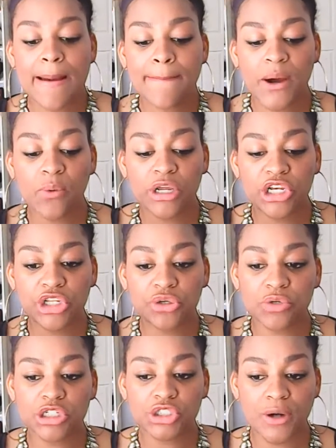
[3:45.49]
But when
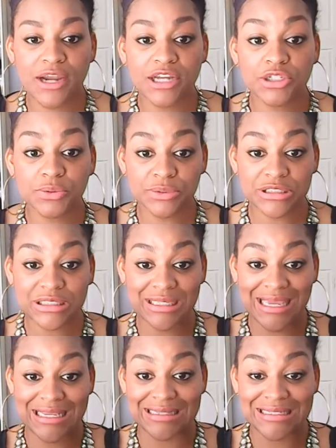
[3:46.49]
you are trying to really
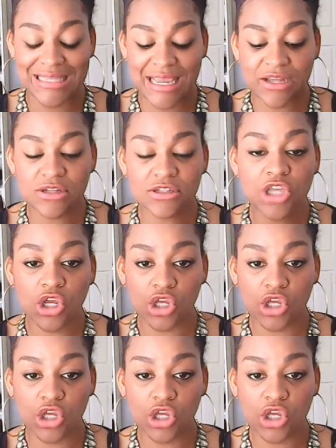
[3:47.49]
gain sales,